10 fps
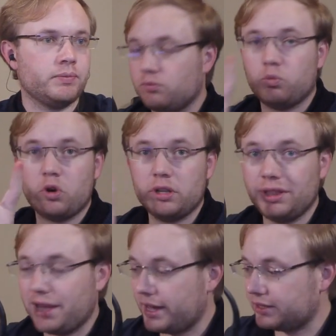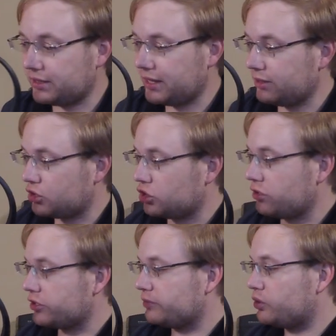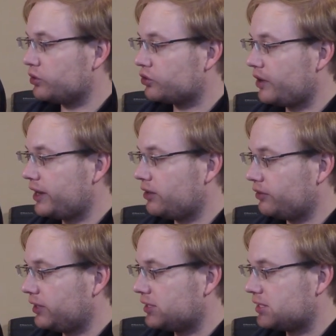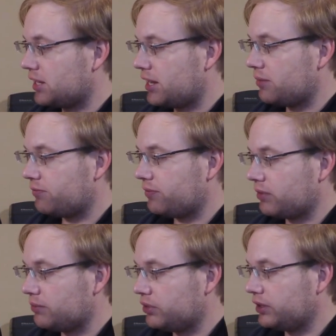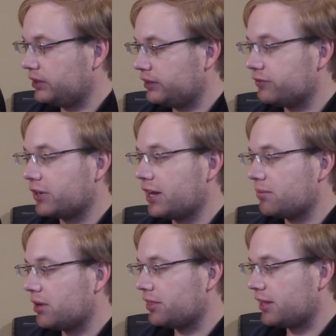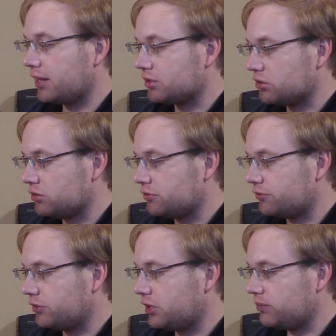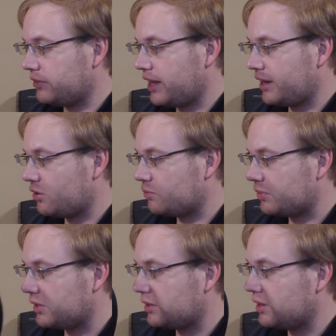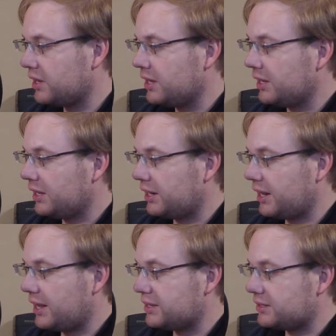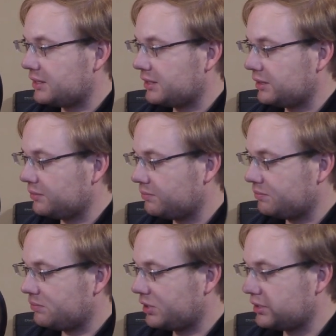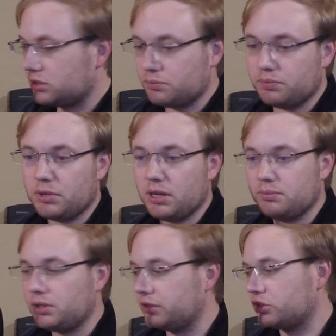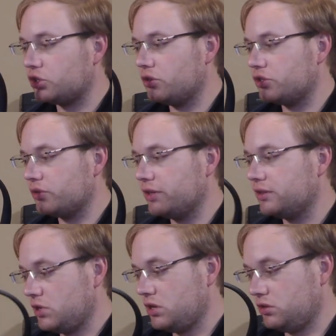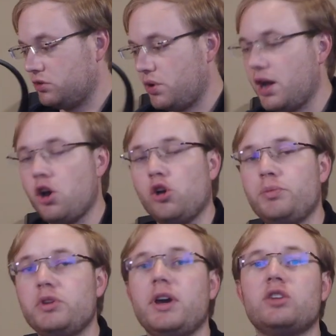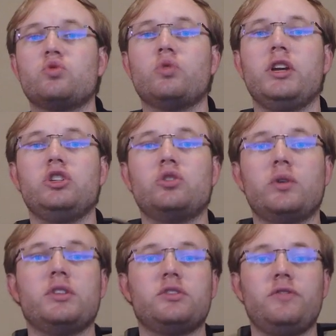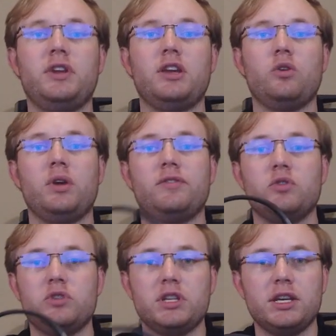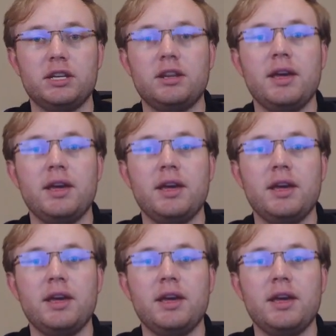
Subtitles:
One last thing, the charging port's right here on the inside. I completely forgot about that. So you flip that open and it has a place to plug the charger in. So I hope you guys enjoyed this video. If you did,